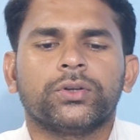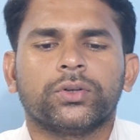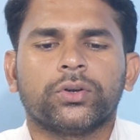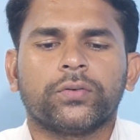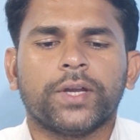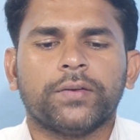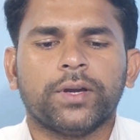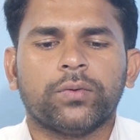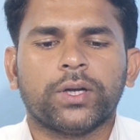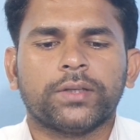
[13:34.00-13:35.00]
So you know very
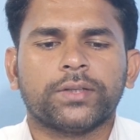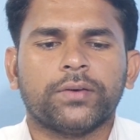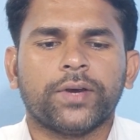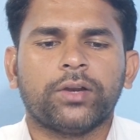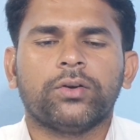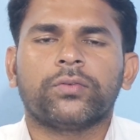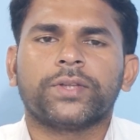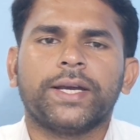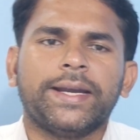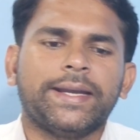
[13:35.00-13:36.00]
well what is the value of
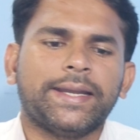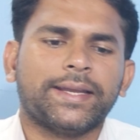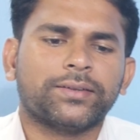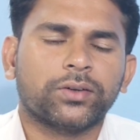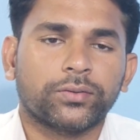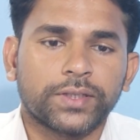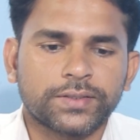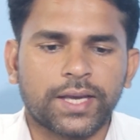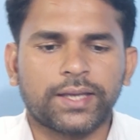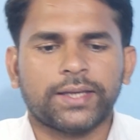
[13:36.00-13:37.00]
the integration of the
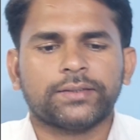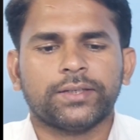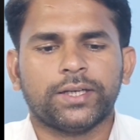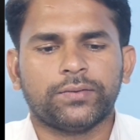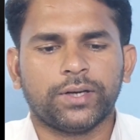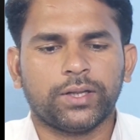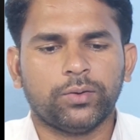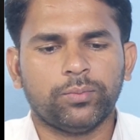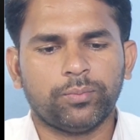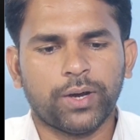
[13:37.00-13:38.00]
sin x, it will
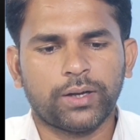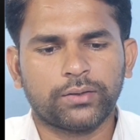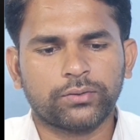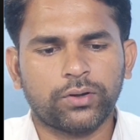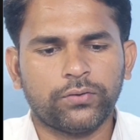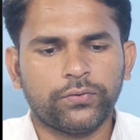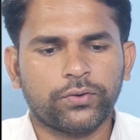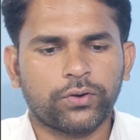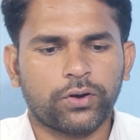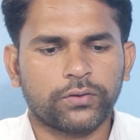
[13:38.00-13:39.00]
give minus of
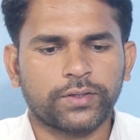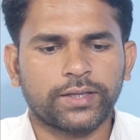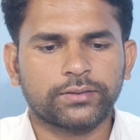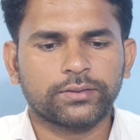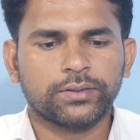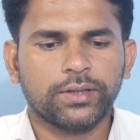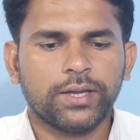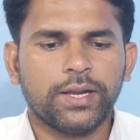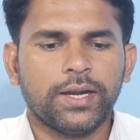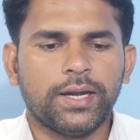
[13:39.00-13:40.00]
cos x,
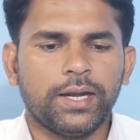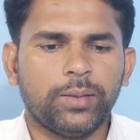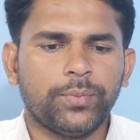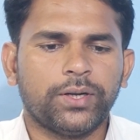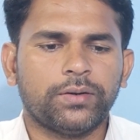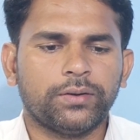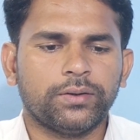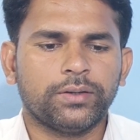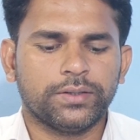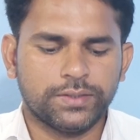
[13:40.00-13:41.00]
limit
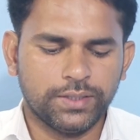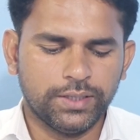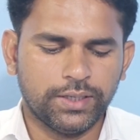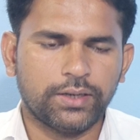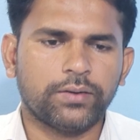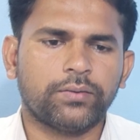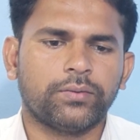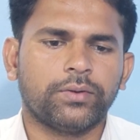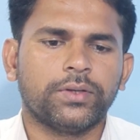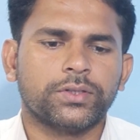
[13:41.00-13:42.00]
is here
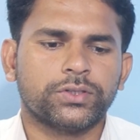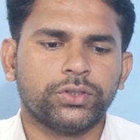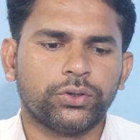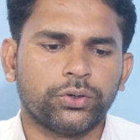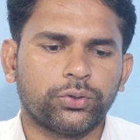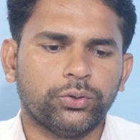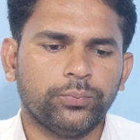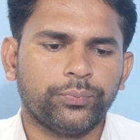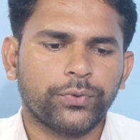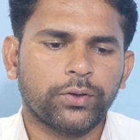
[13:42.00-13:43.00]
0 to